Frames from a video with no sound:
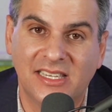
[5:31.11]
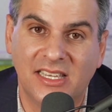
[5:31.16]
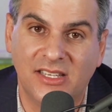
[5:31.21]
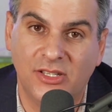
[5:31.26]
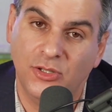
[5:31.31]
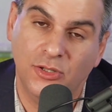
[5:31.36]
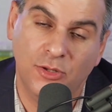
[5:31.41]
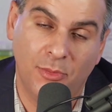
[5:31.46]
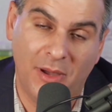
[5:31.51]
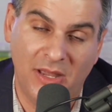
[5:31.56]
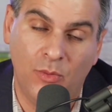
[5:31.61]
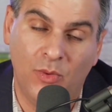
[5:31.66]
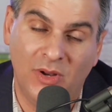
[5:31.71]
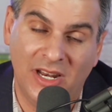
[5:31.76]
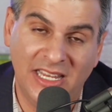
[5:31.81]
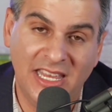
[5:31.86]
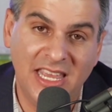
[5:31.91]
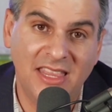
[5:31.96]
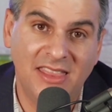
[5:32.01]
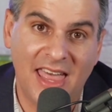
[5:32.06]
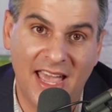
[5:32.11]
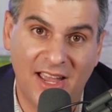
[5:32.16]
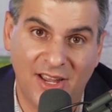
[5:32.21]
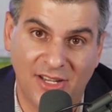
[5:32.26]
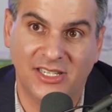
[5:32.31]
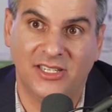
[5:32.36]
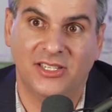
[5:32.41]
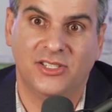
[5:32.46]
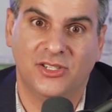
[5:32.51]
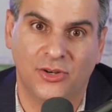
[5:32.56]
And you might want to need that because
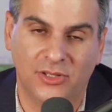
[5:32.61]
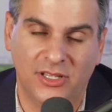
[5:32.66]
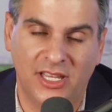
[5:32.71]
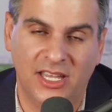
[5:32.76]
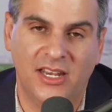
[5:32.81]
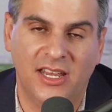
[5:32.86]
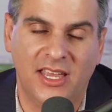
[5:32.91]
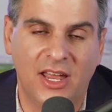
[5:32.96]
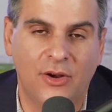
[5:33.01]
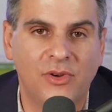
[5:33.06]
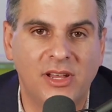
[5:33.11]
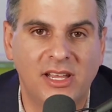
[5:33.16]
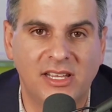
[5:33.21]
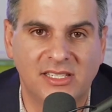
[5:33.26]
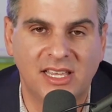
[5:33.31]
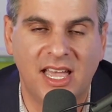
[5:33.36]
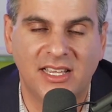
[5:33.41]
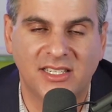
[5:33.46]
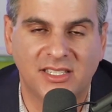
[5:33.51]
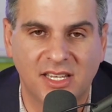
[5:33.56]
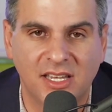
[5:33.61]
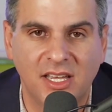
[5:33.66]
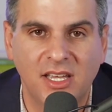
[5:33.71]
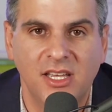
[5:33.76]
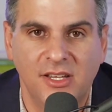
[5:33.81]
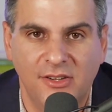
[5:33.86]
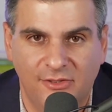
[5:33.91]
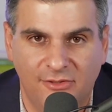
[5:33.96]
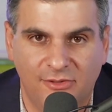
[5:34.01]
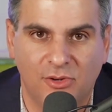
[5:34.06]
it's certainly going to get reassessed
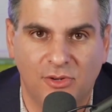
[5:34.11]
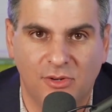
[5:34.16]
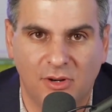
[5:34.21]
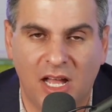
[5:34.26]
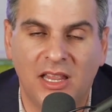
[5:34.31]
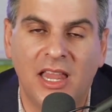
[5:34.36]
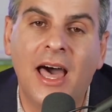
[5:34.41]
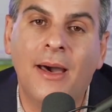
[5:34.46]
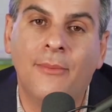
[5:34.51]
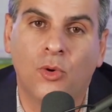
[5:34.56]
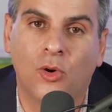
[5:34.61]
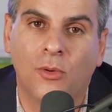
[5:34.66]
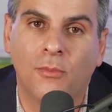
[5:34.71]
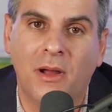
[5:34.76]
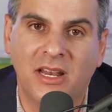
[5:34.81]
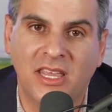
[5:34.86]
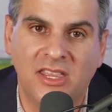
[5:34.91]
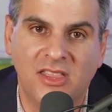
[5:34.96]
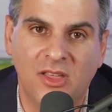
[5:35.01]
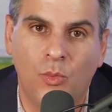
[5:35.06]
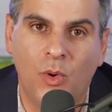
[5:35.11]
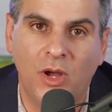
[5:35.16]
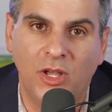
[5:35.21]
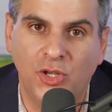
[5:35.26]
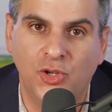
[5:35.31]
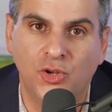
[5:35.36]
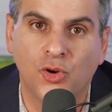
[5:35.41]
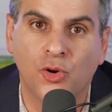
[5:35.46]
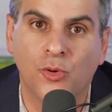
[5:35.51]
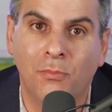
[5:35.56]
for a lot more money than what
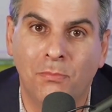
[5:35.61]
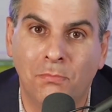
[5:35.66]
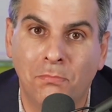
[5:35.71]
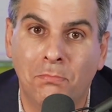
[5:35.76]
you're